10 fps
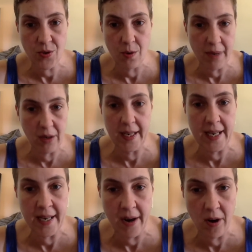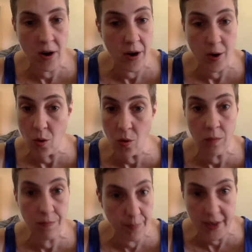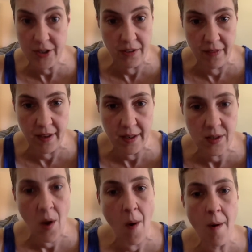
or merely in error on a whole bunch of things,